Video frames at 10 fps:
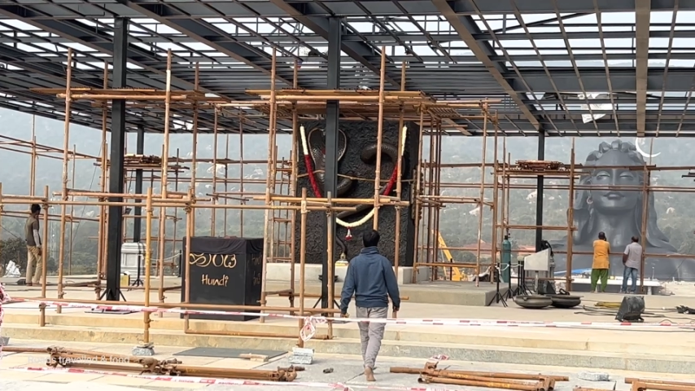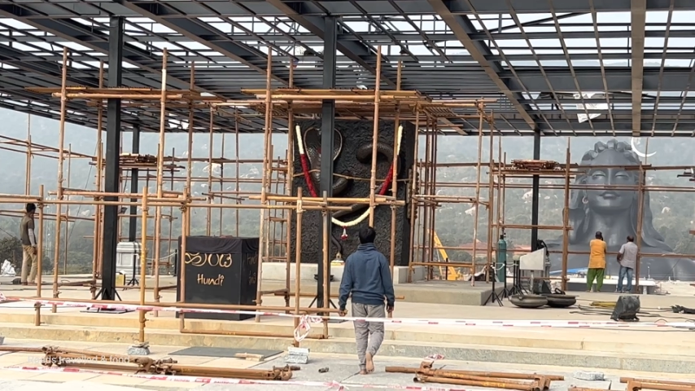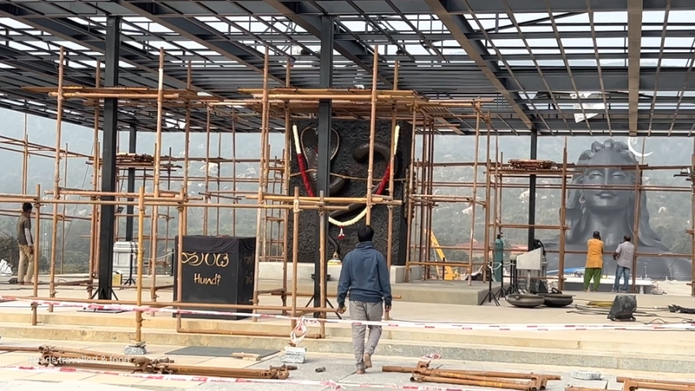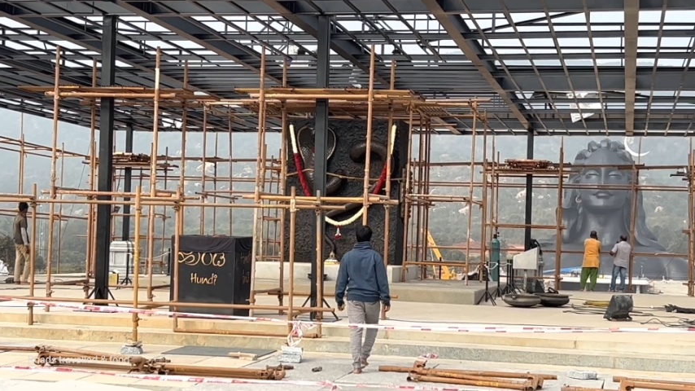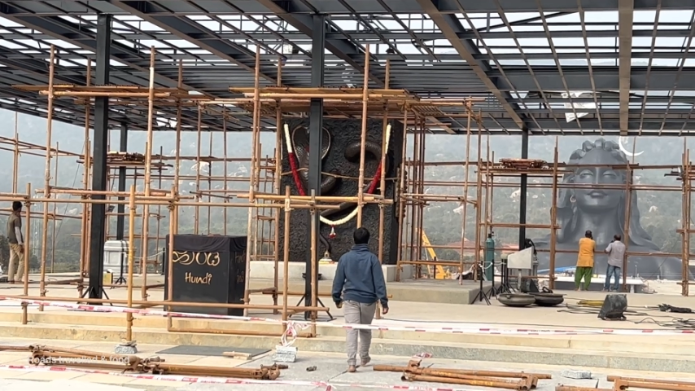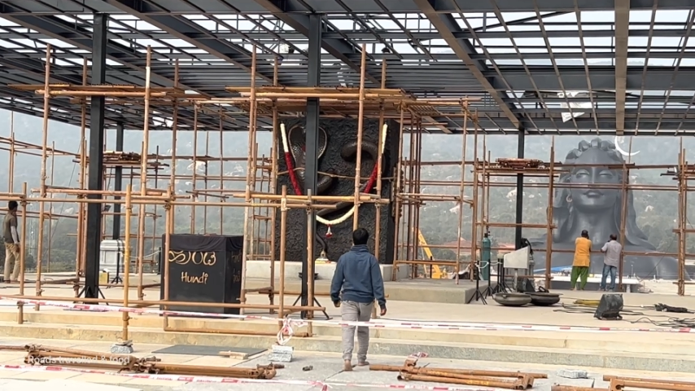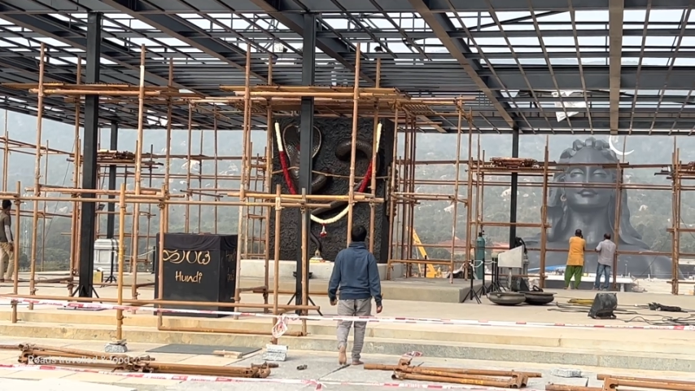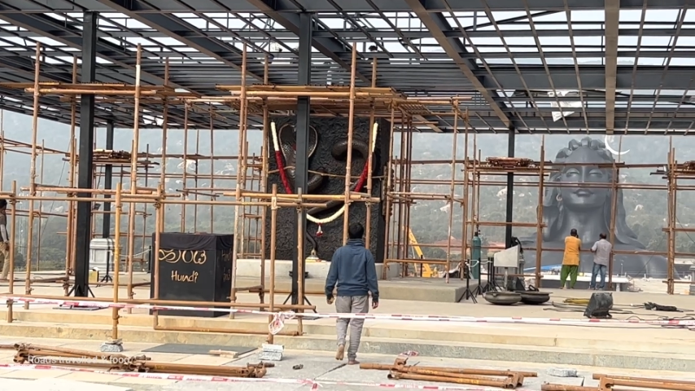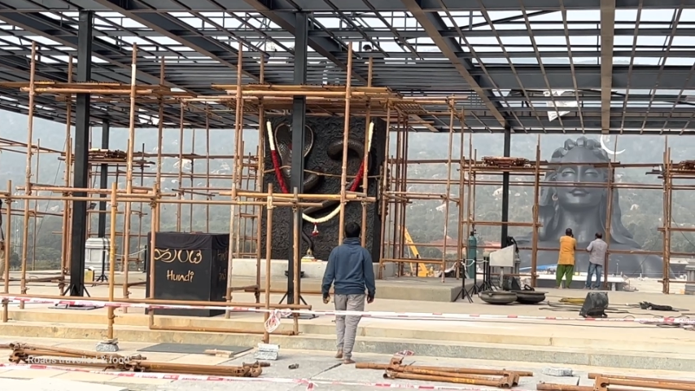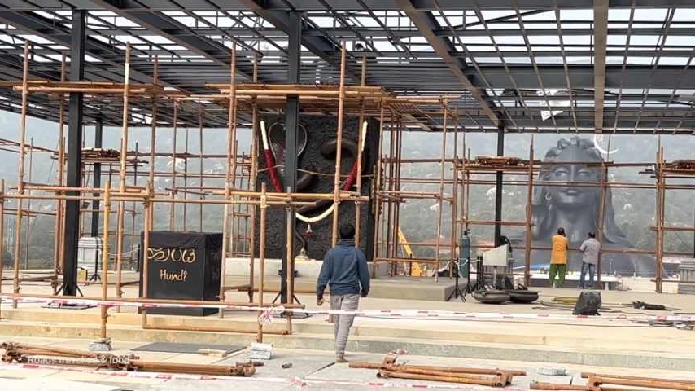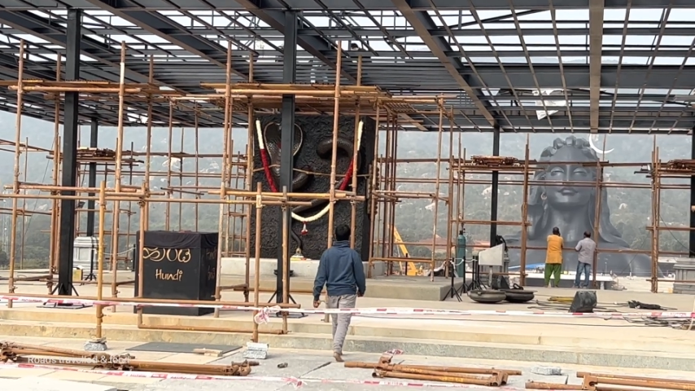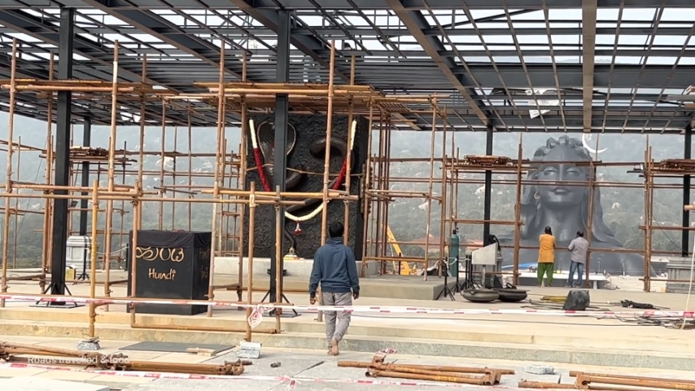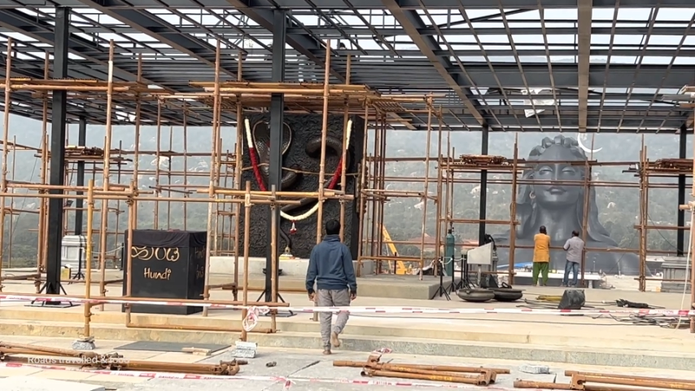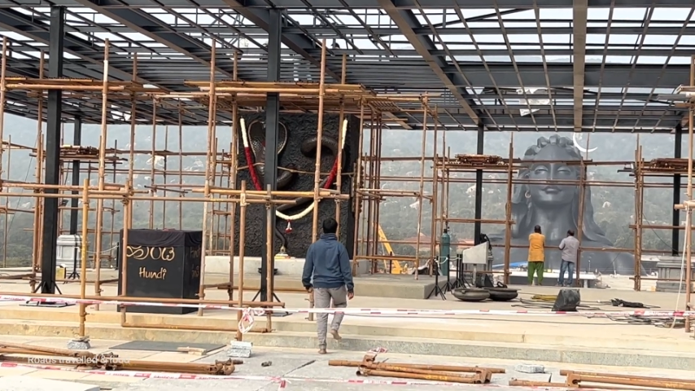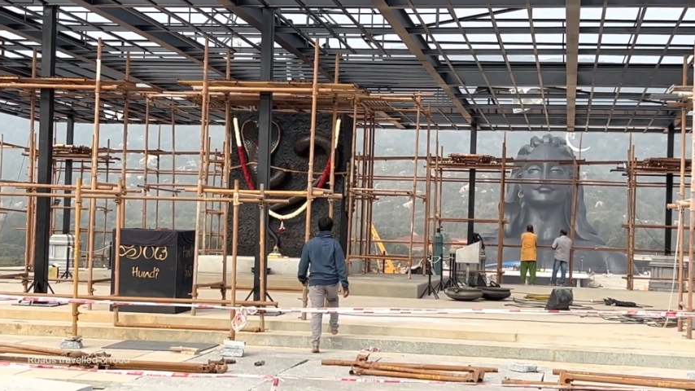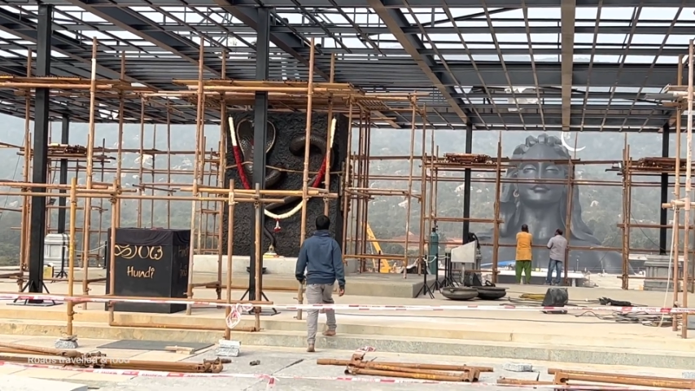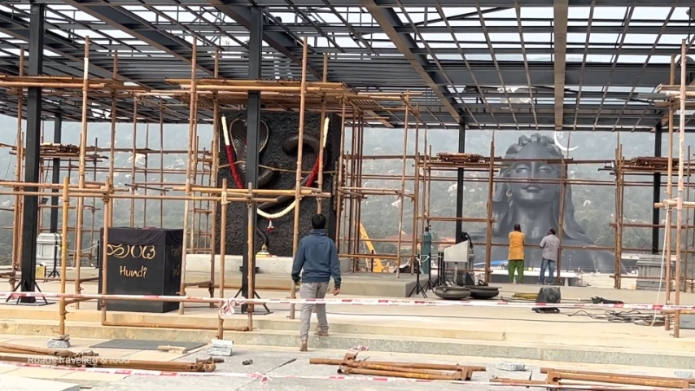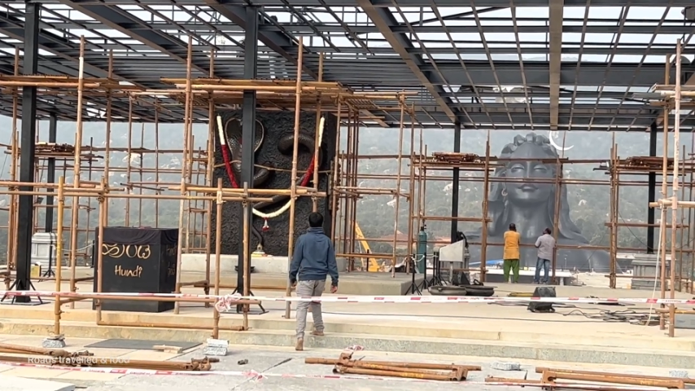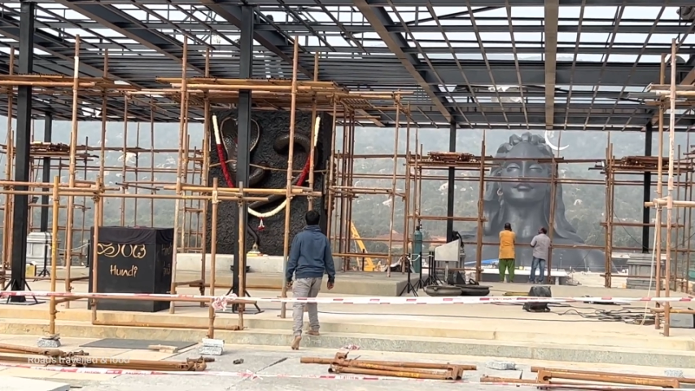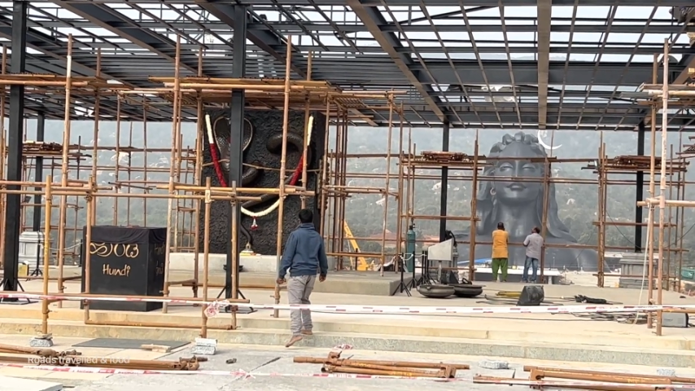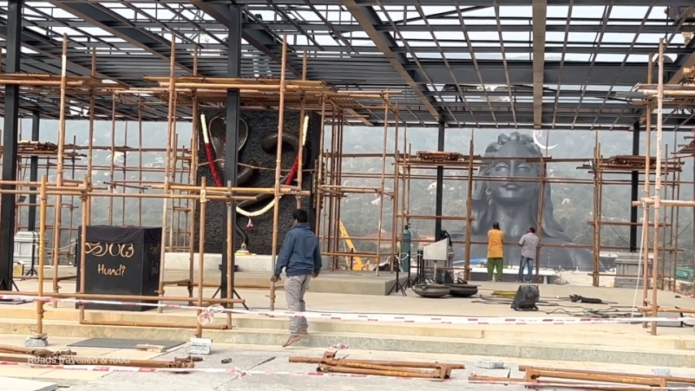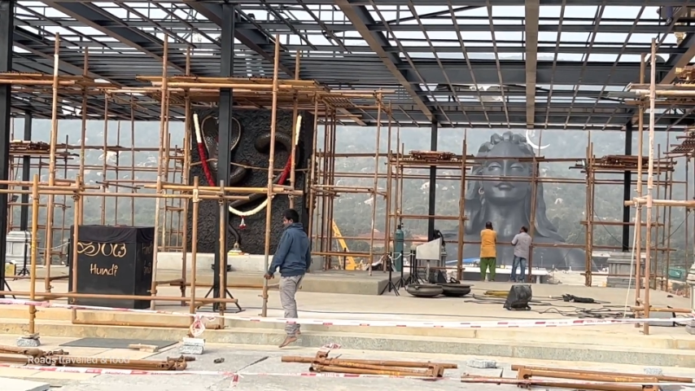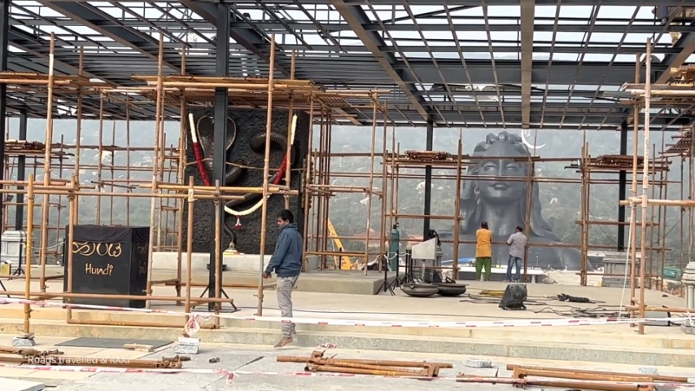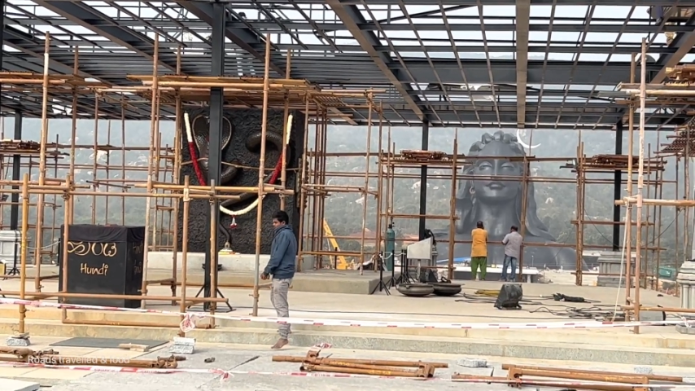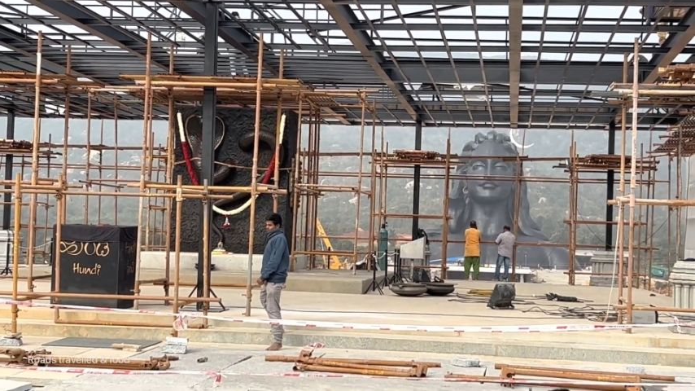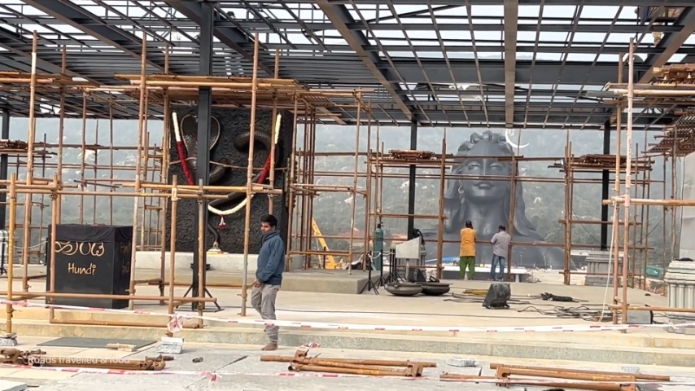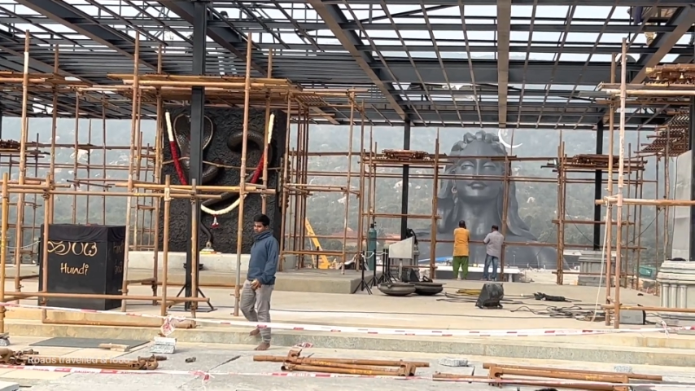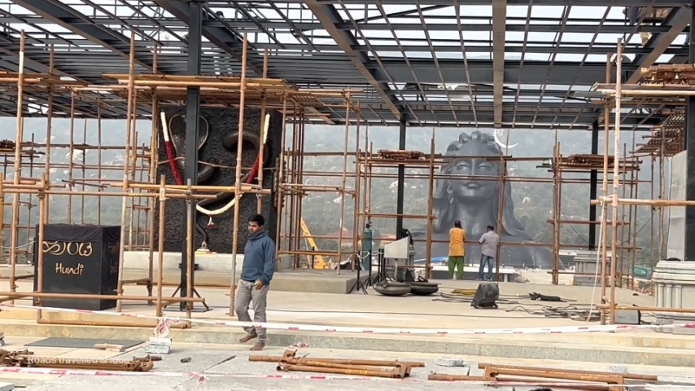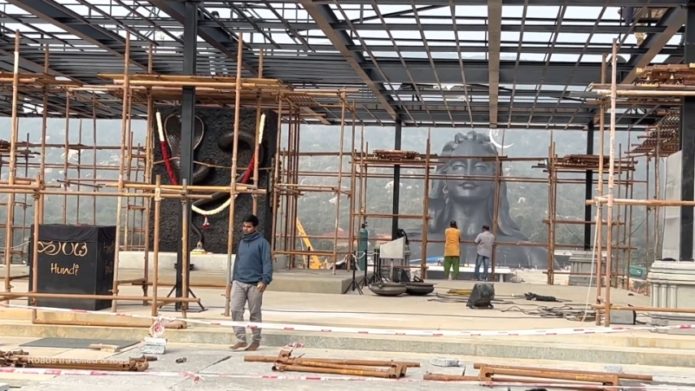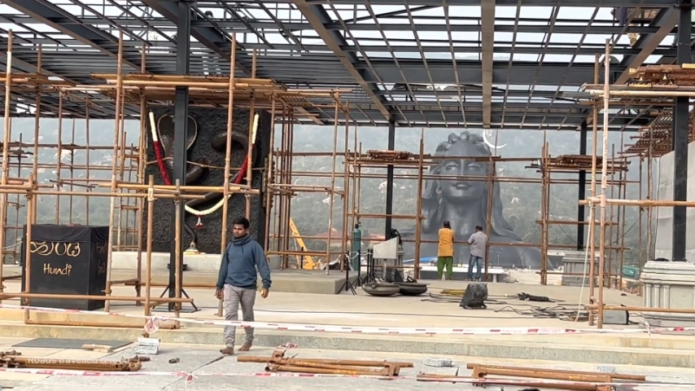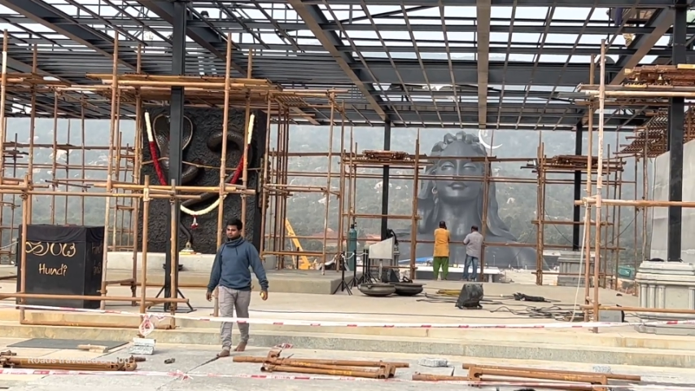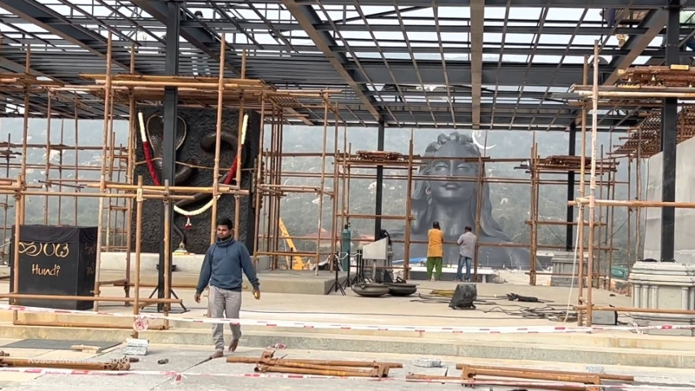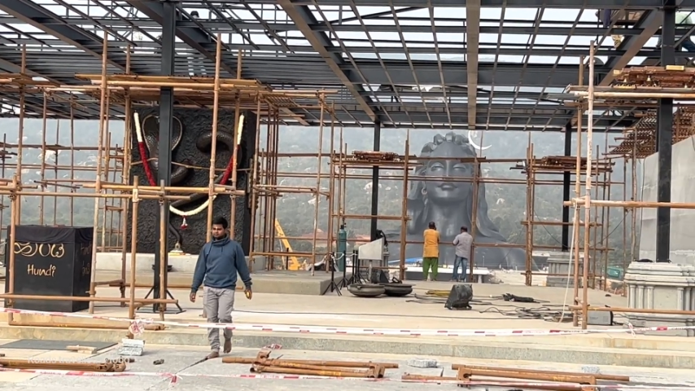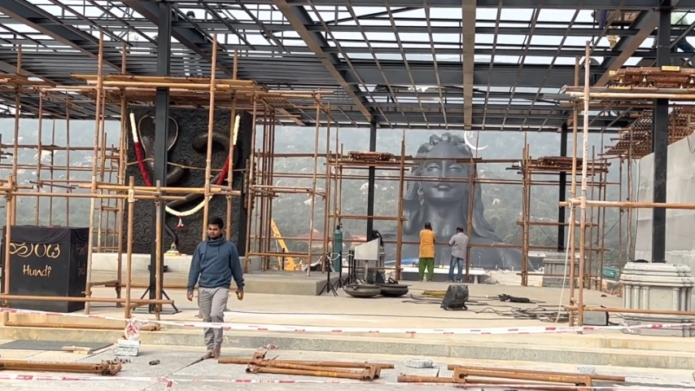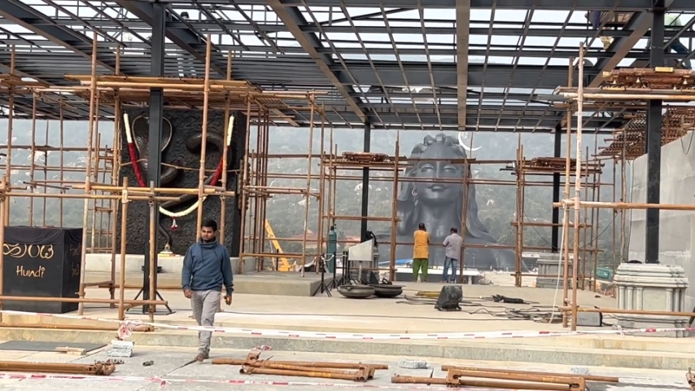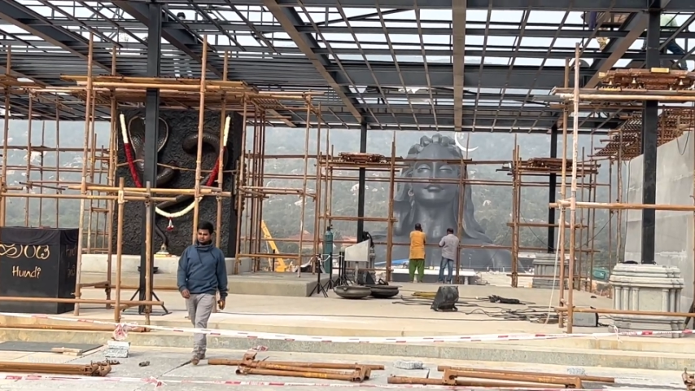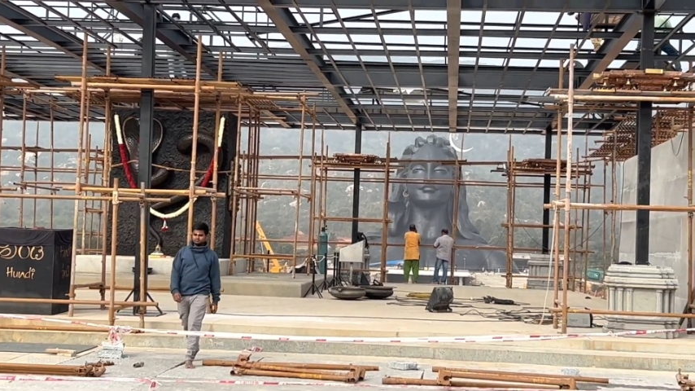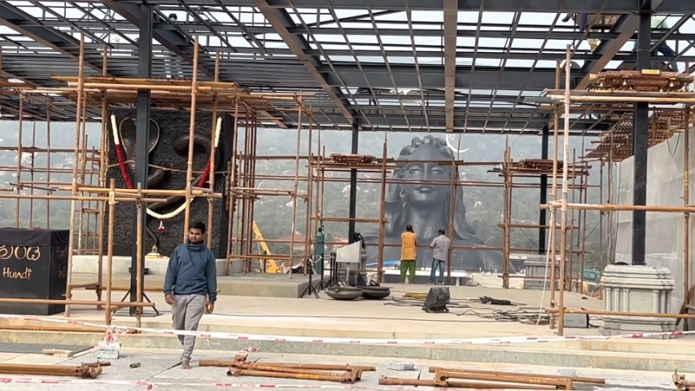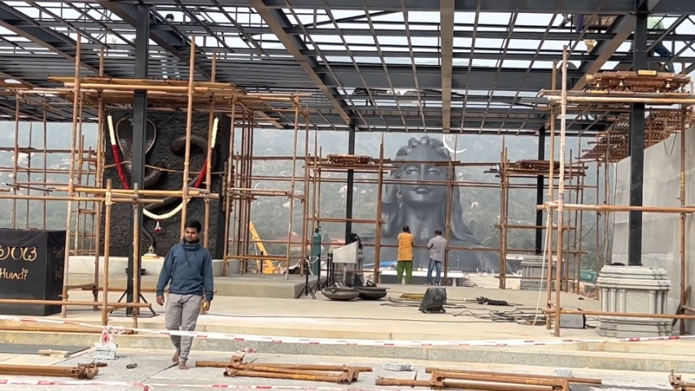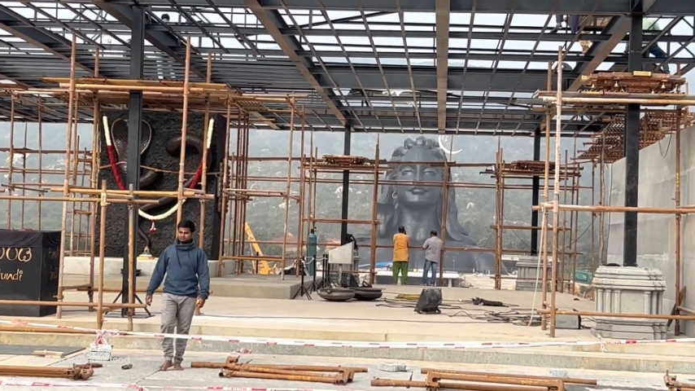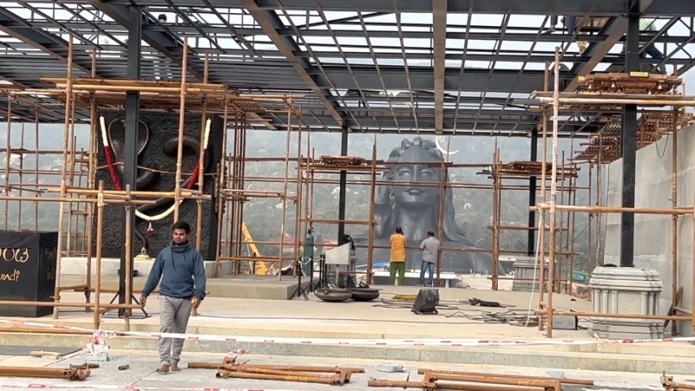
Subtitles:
(no speaker visible)